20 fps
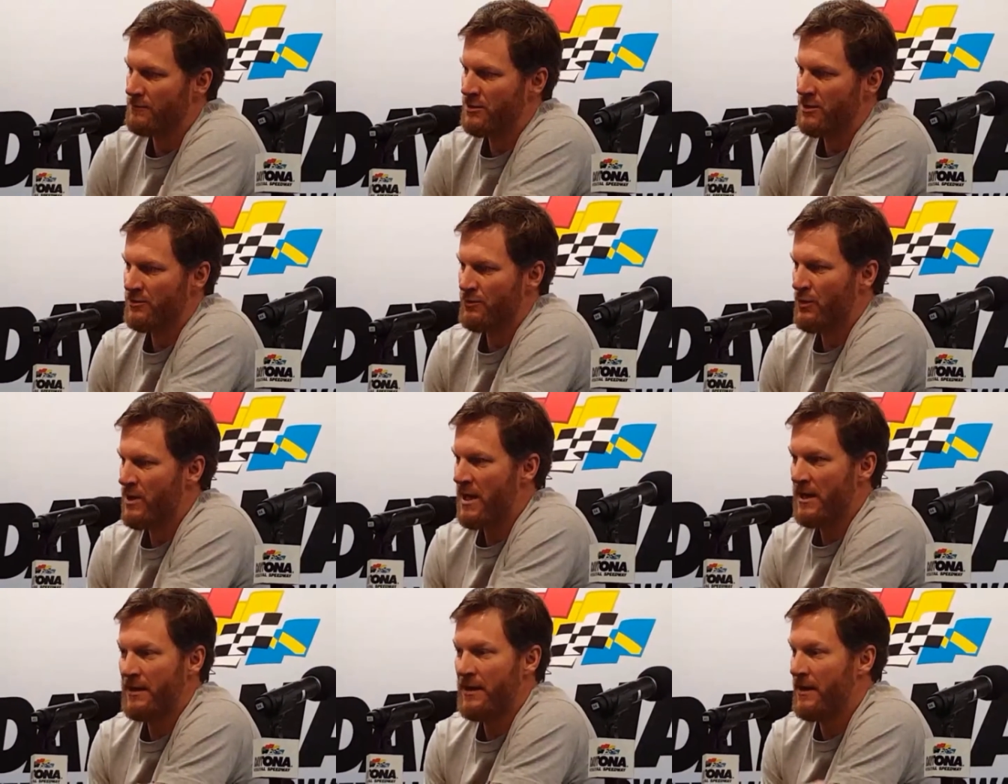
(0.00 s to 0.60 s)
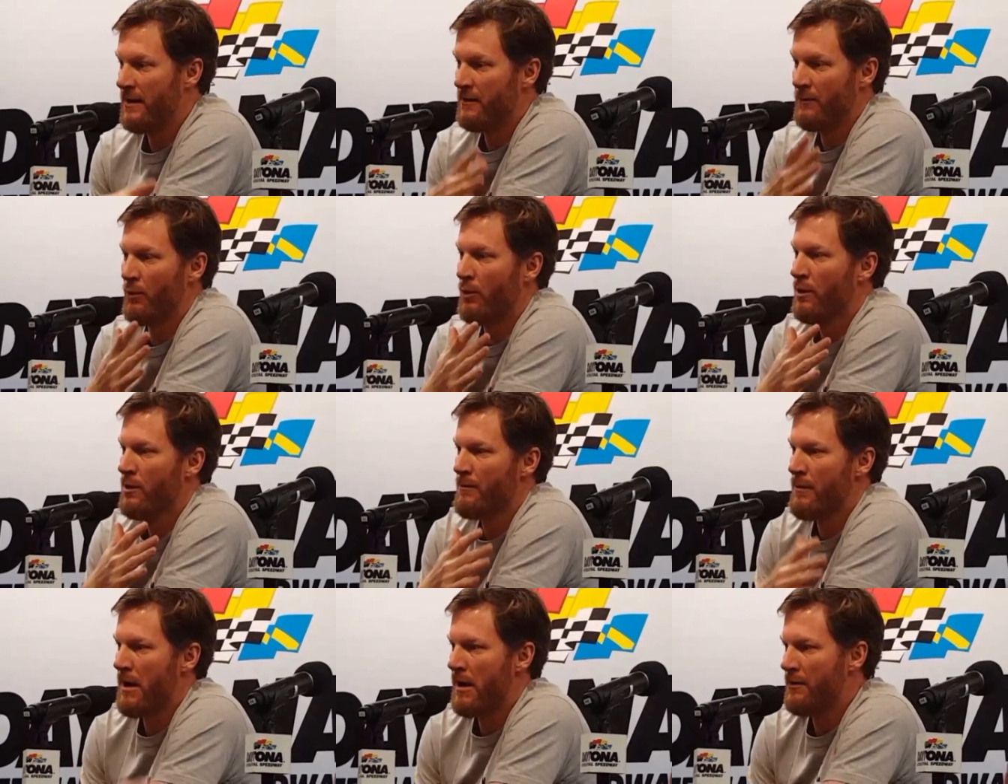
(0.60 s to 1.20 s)
because uh, we hadn't had to
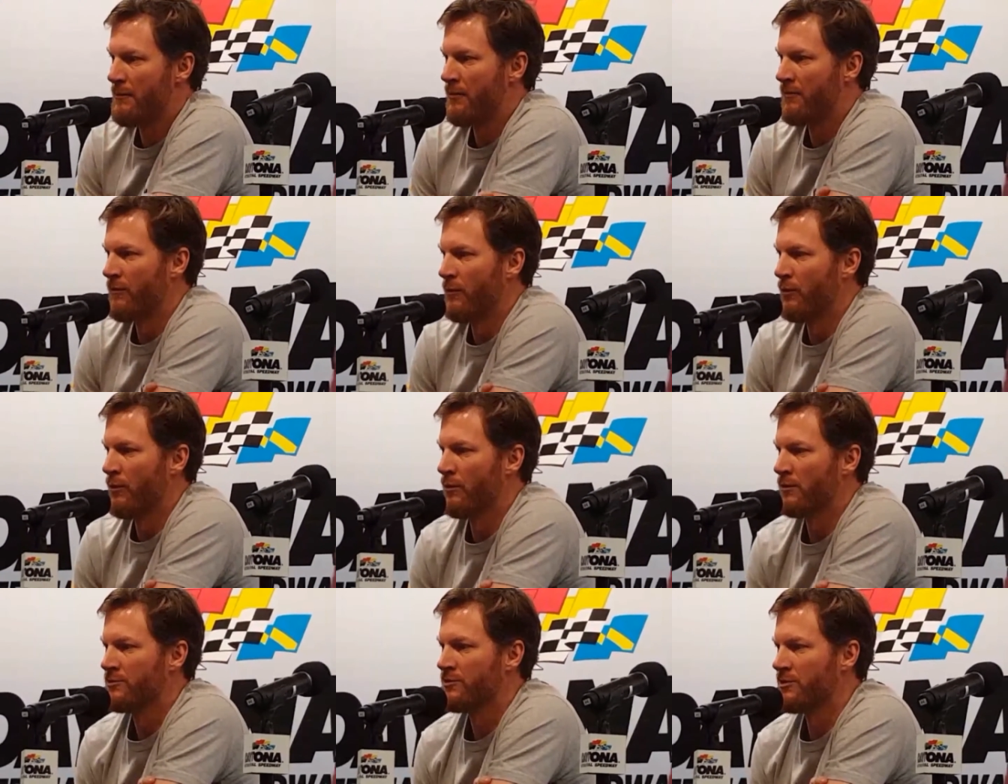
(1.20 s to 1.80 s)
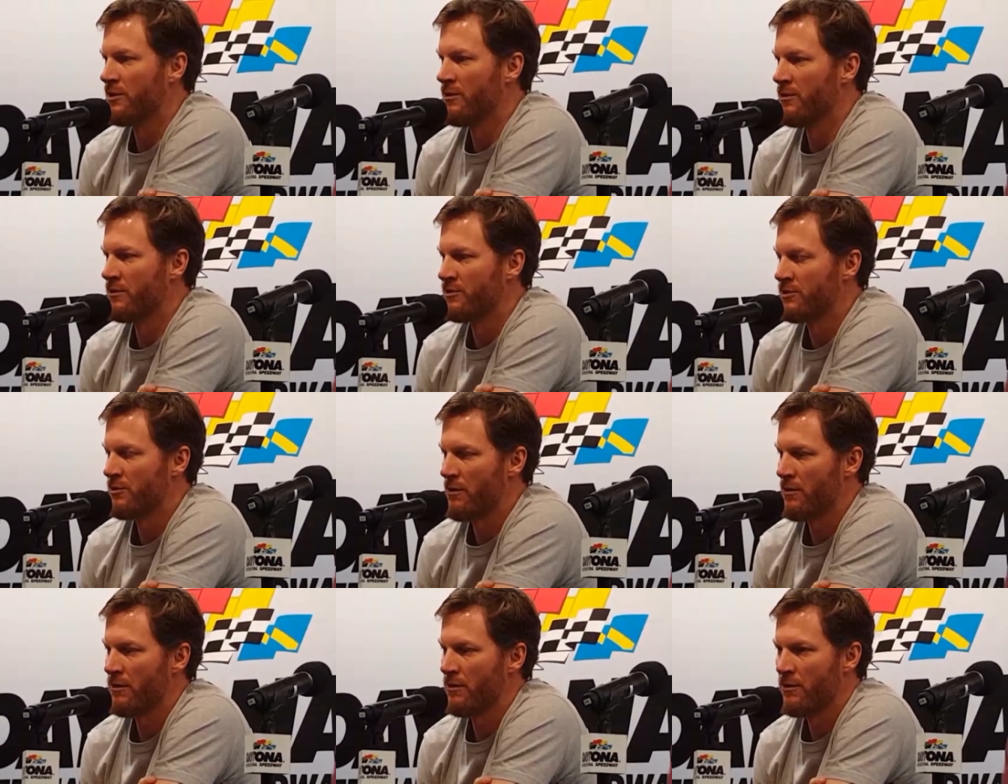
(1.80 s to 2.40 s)
worry about it before. So
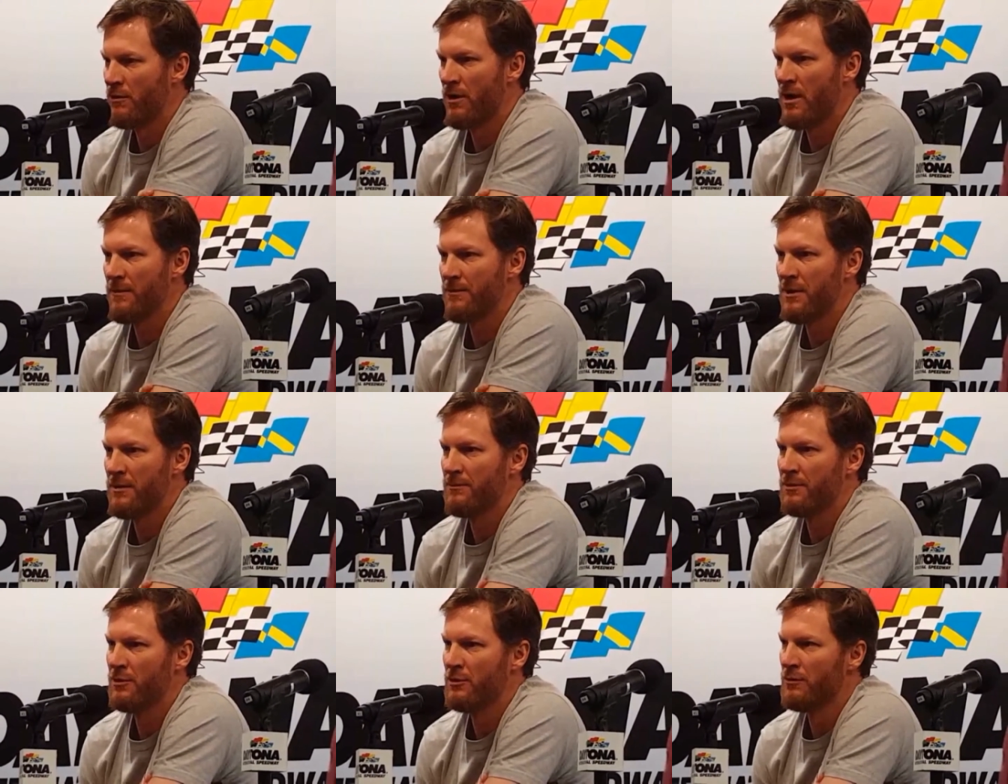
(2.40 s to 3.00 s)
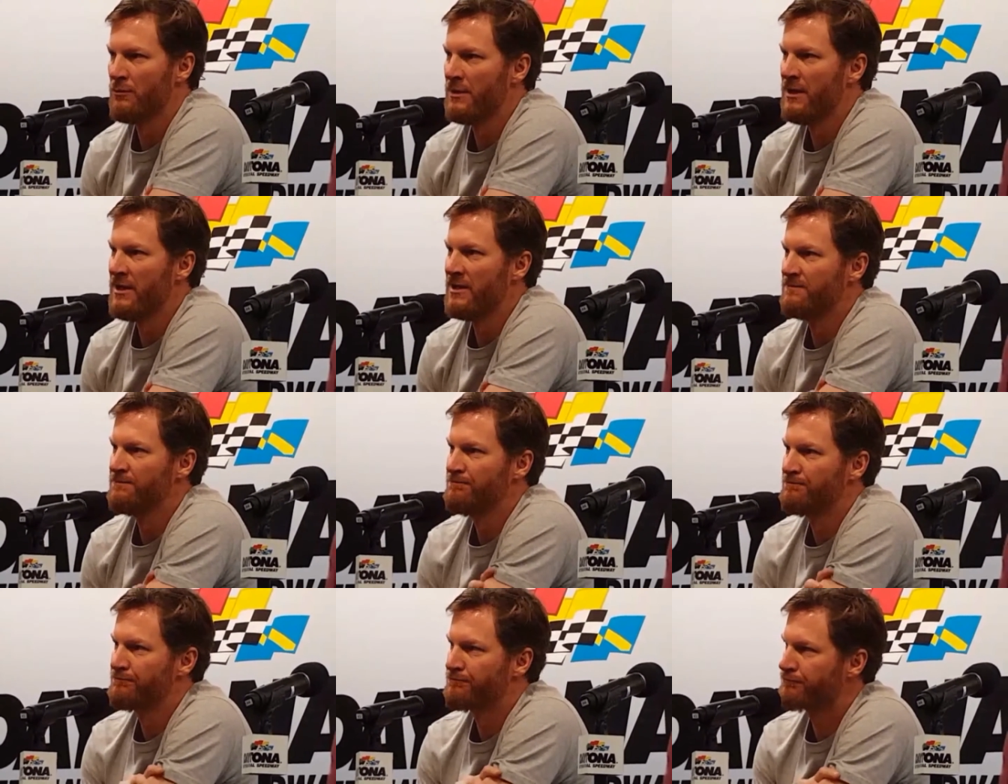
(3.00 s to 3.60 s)
it's starting to crop up a little
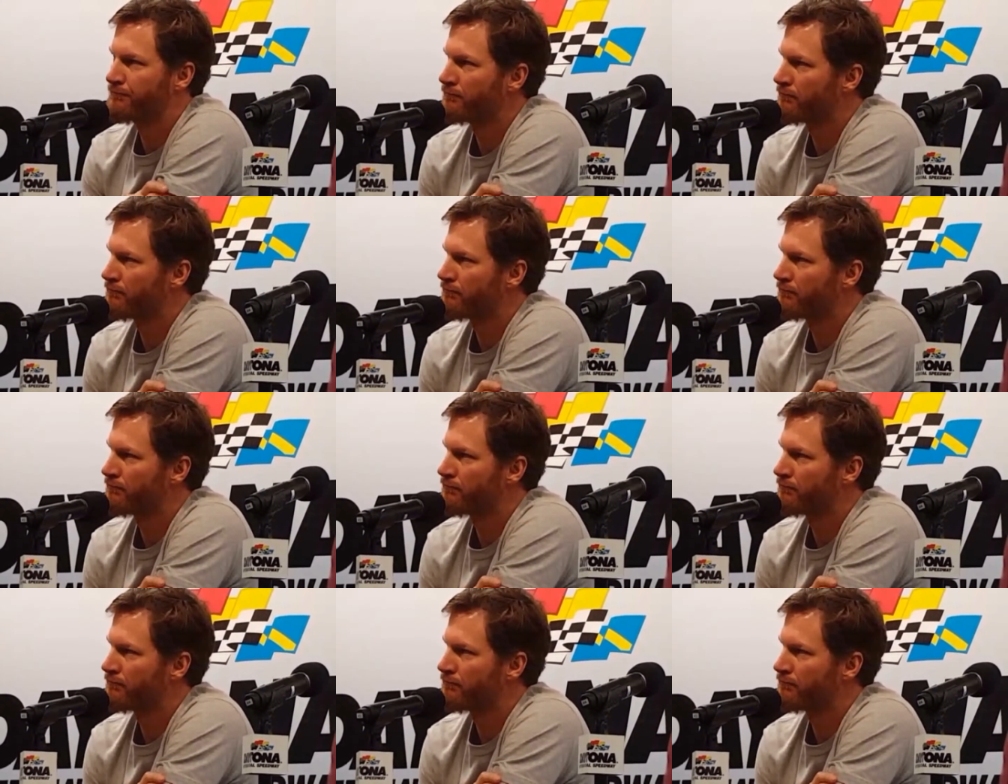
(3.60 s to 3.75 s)
bit.